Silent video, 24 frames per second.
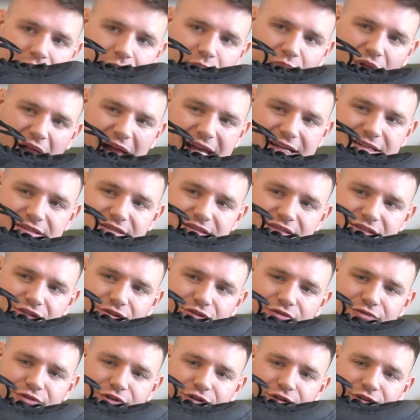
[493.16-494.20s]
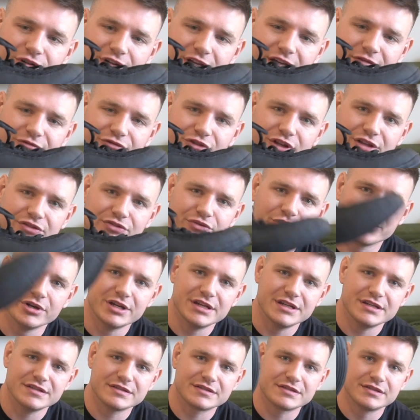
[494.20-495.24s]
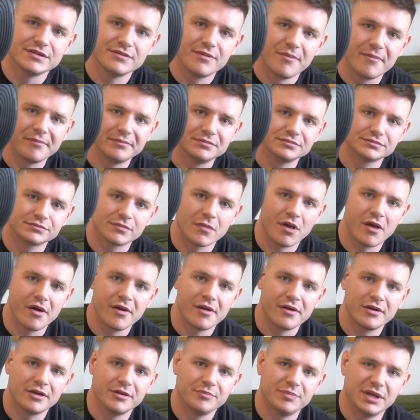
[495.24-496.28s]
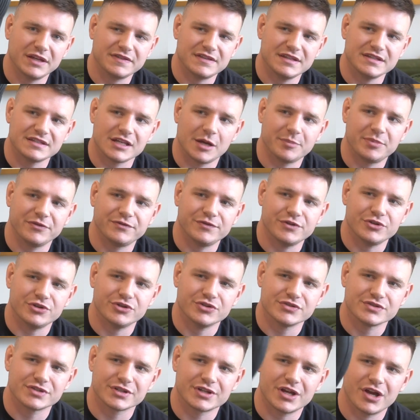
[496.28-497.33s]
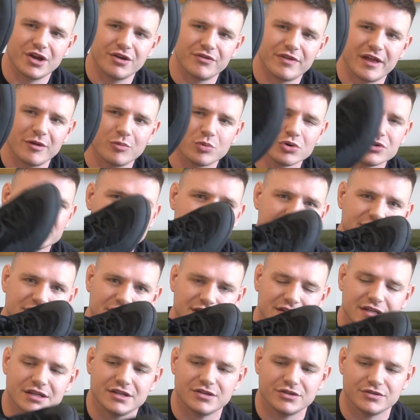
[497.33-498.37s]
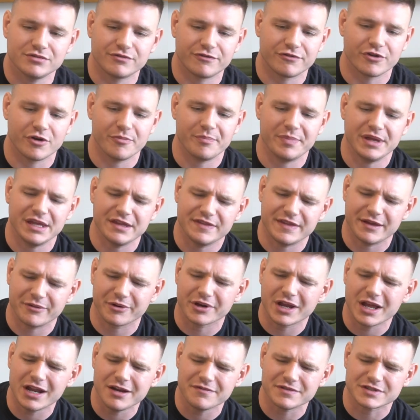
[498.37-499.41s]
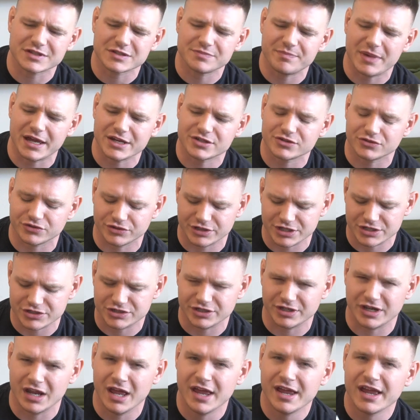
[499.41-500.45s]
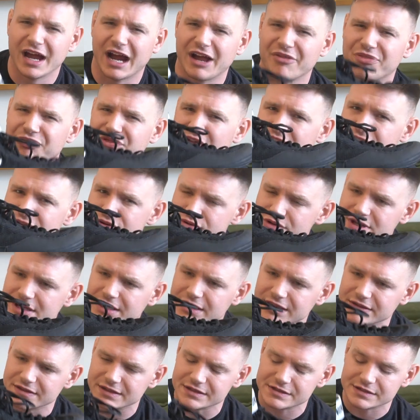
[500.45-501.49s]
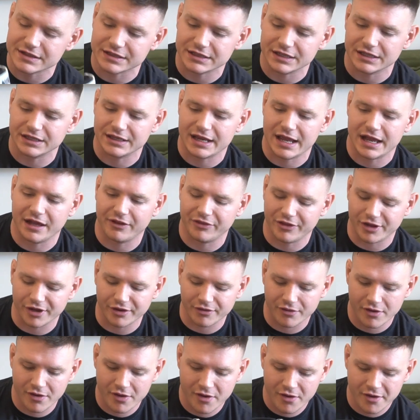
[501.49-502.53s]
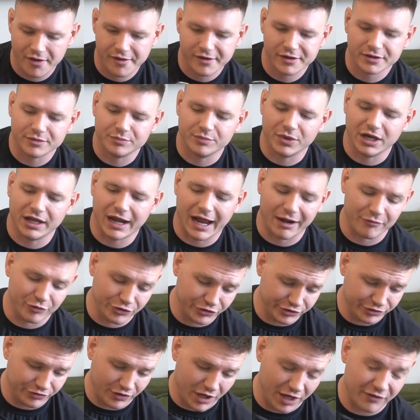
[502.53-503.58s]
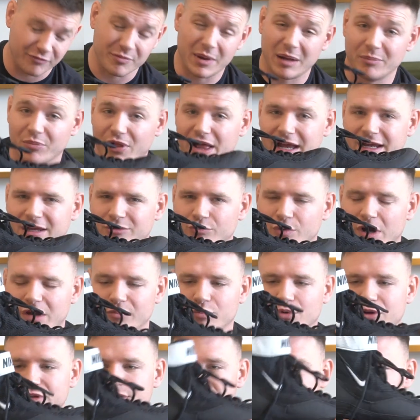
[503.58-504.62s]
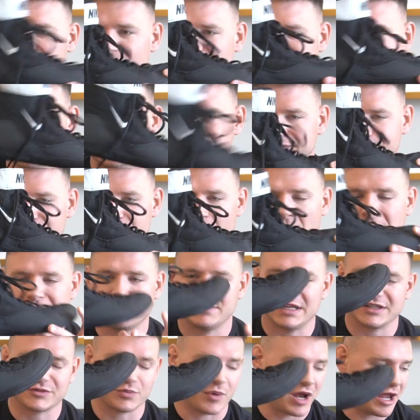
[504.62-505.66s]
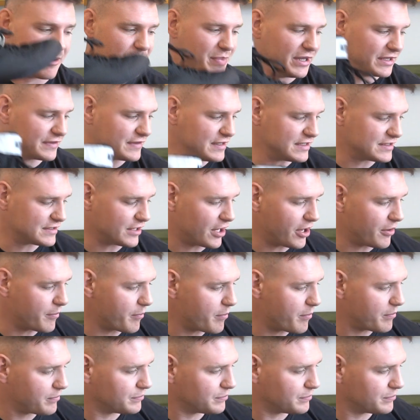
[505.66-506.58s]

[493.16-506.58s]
Black and silver Inflict 3s. Picked these up a few years ago. They were discontinued for a bit. They were kind of a special edition. I think you can get these again now though. But I really love my black and red ones, so that's why I picked these up.